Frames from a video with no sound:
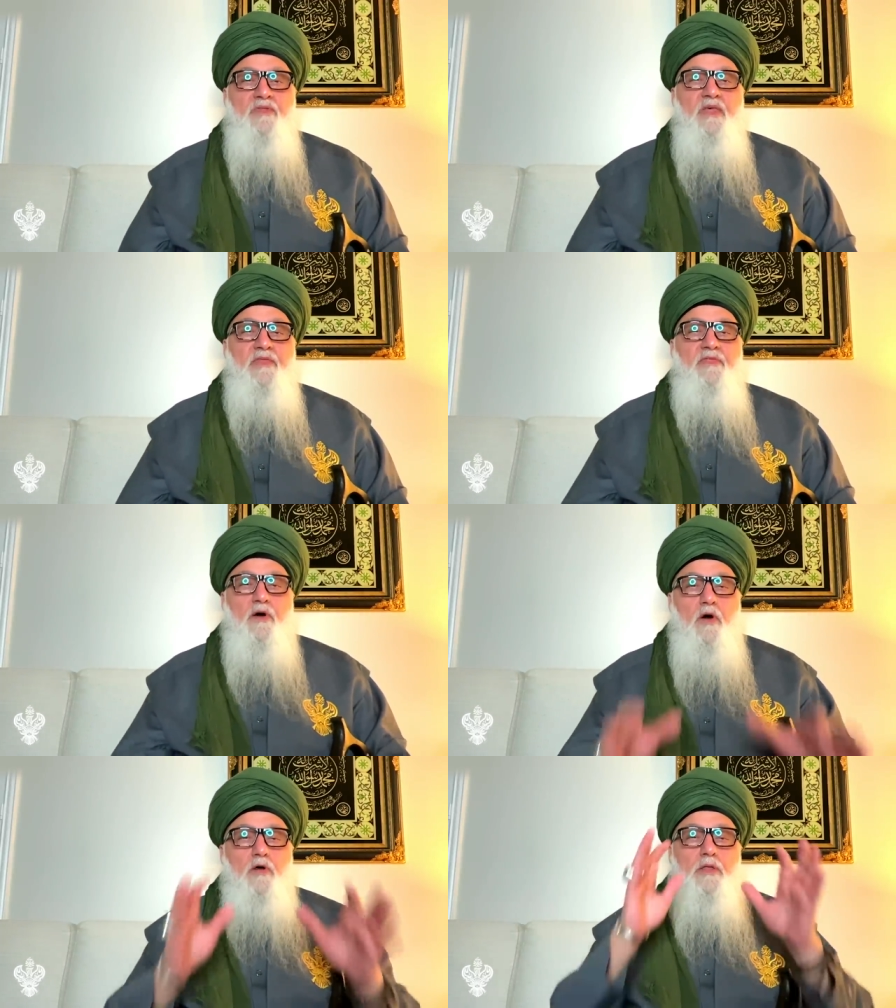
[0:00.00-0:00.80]
then
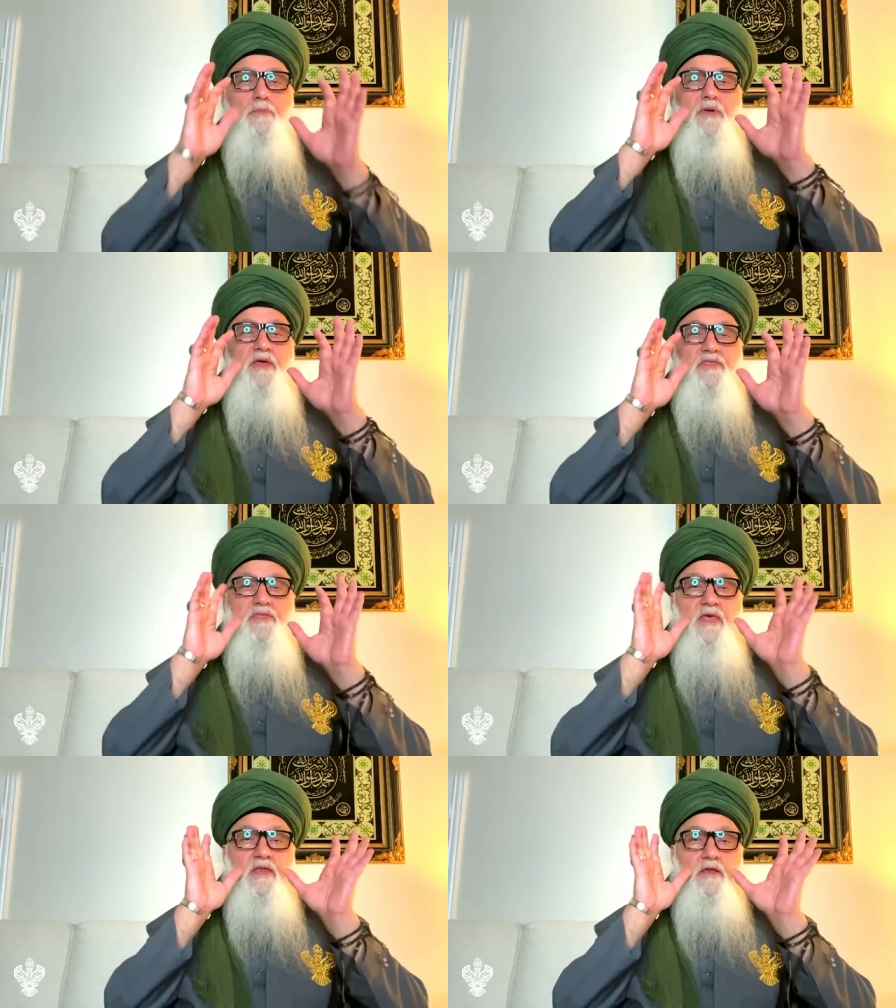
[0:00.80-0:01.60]
the holy breath
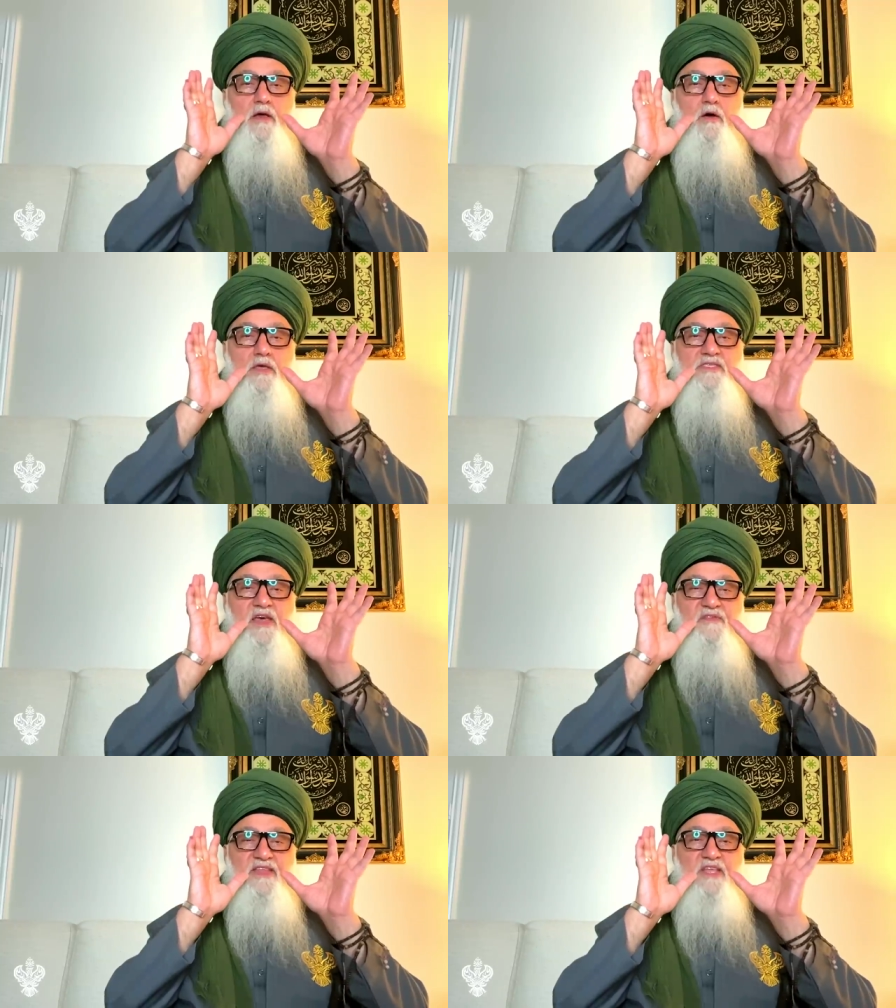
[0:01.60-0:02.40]
and
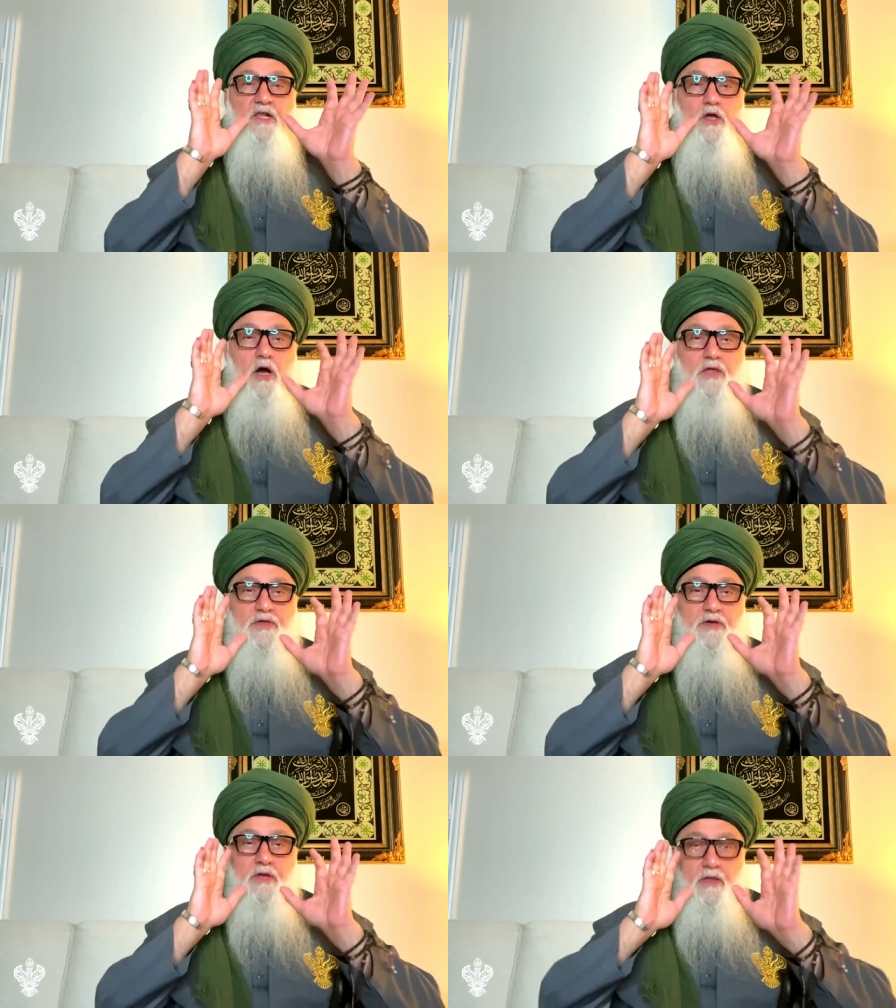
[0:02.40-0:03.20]
sifat
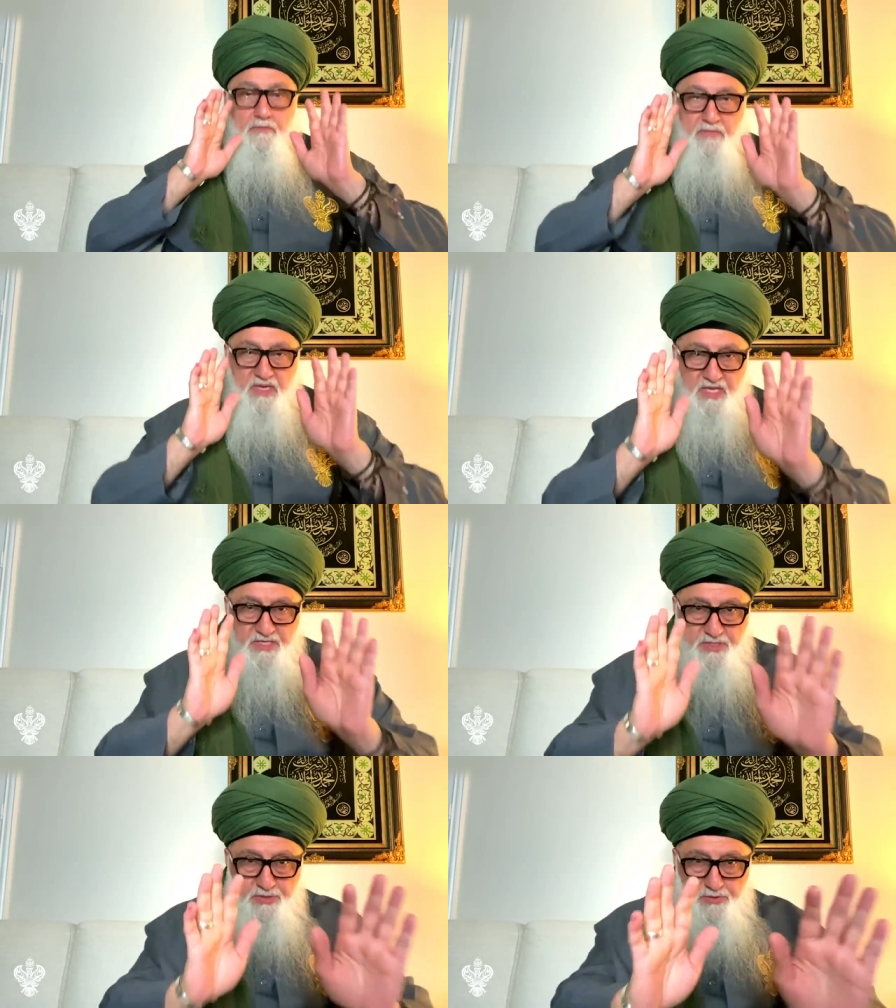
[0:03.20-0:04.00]
al-Qadr
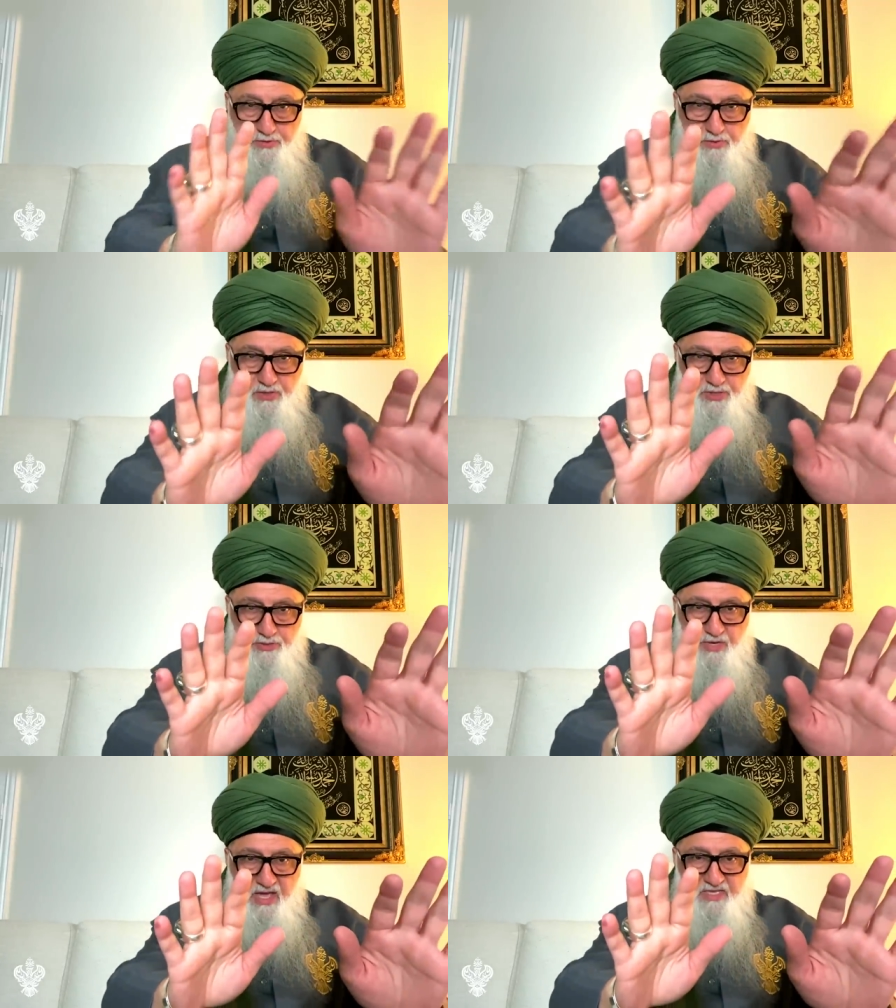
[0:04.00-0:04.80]
begins to
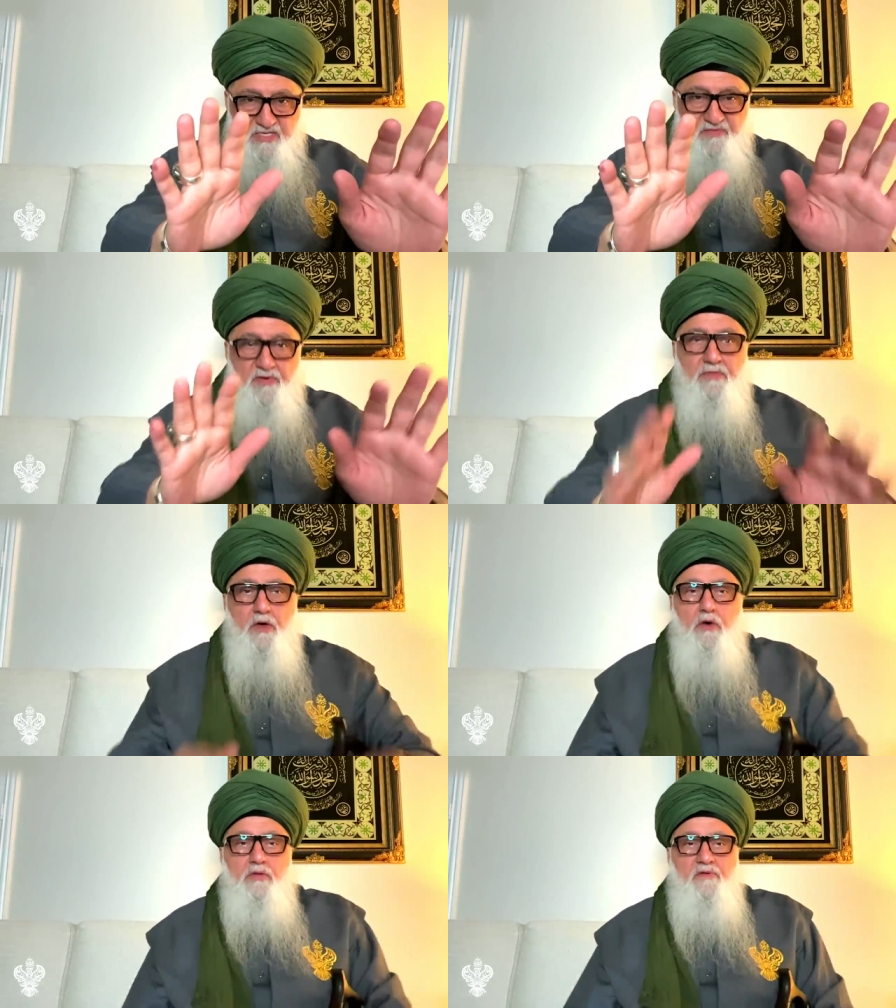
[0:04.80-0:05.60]
dress from
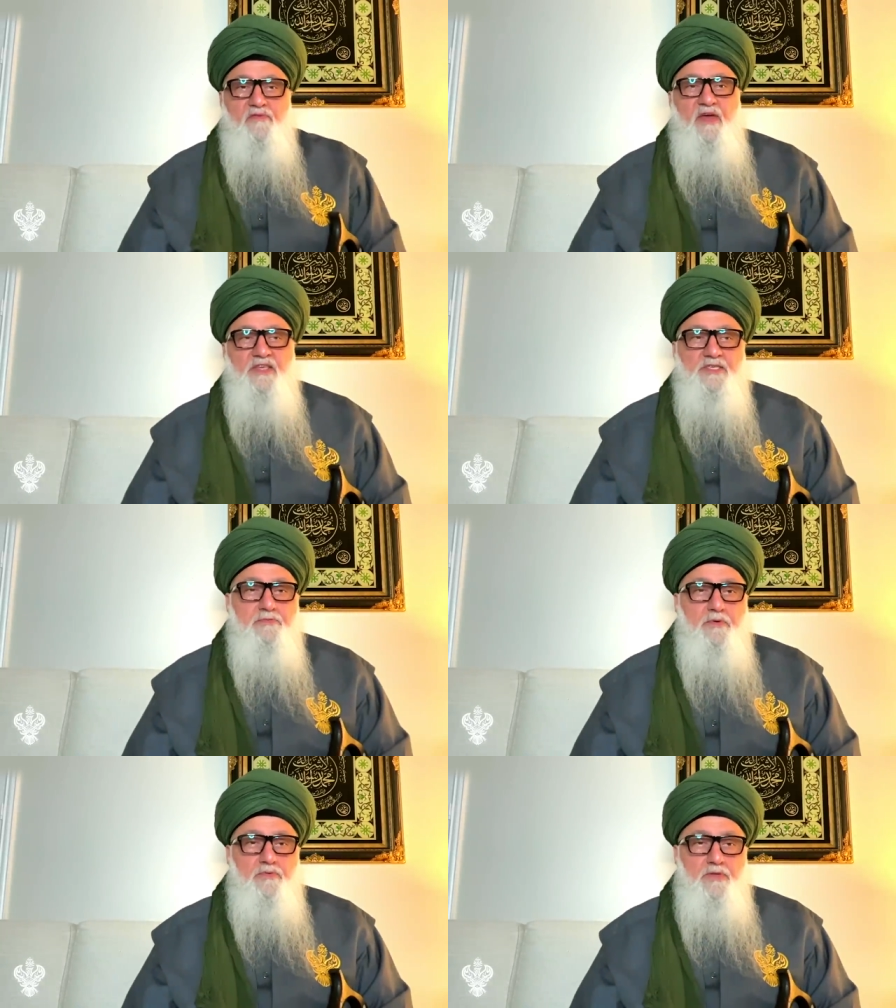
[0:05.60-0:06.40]
the holy face
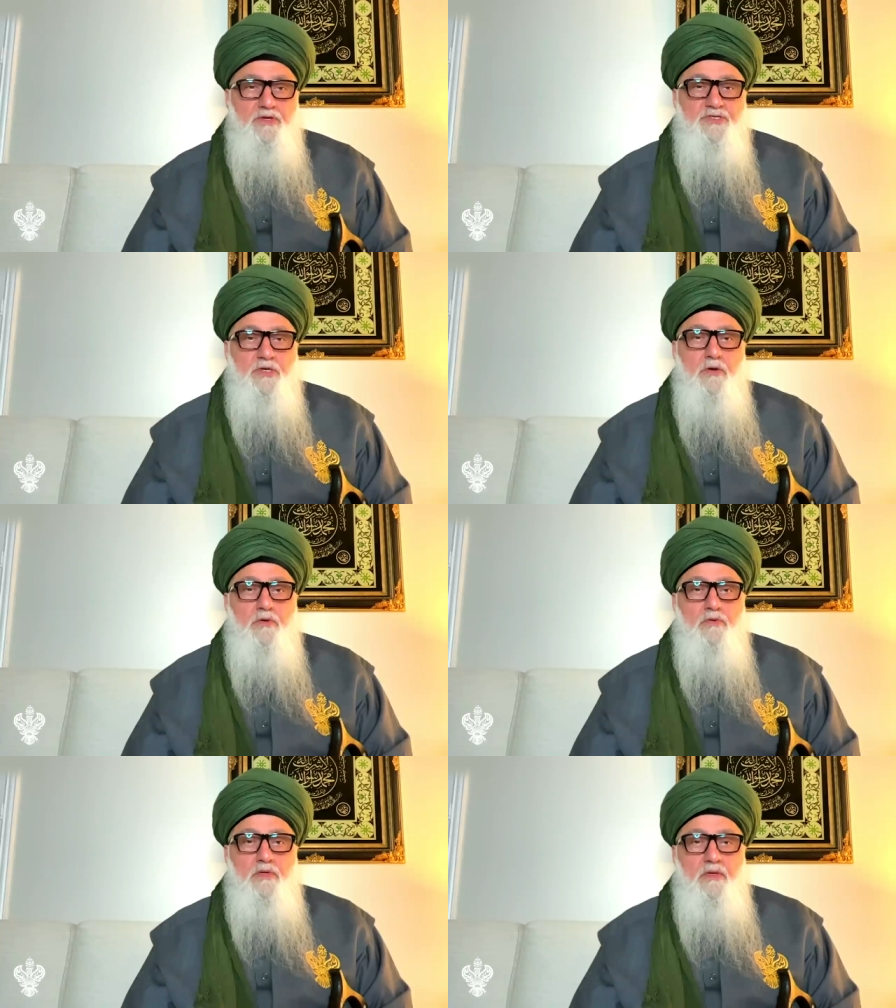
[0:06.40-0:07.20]
upon their
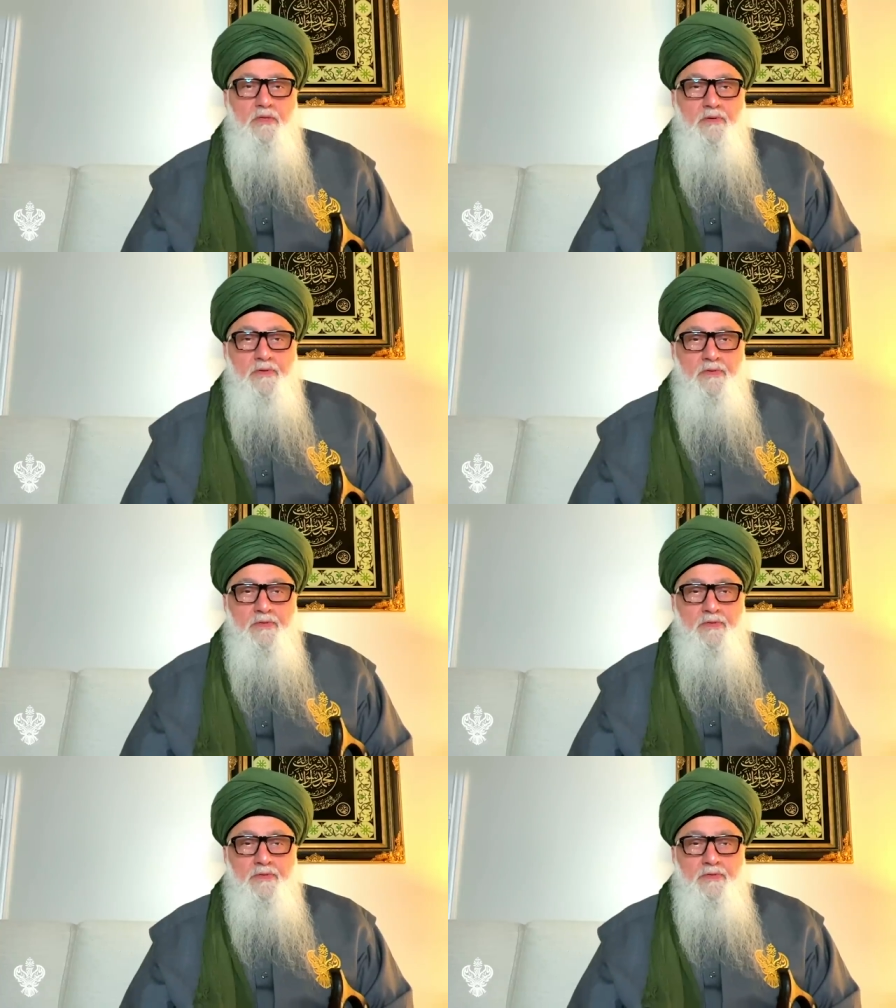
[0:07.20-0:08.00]
soul.
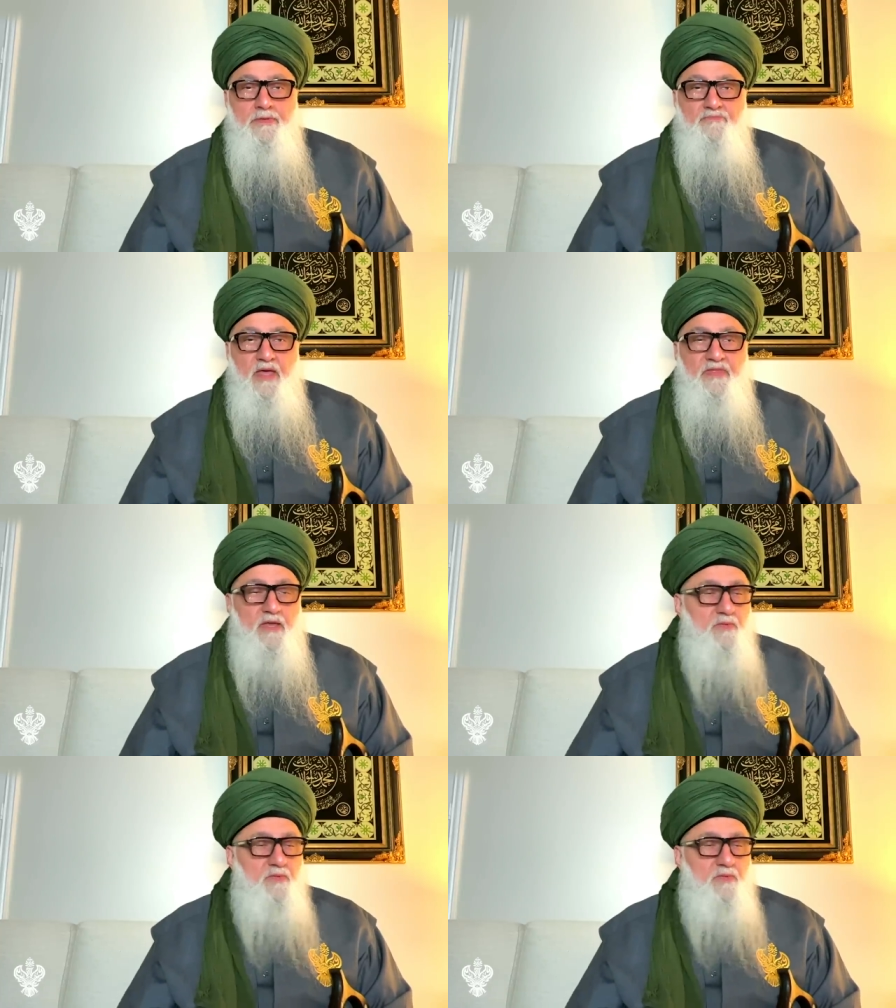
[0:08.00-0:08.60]
And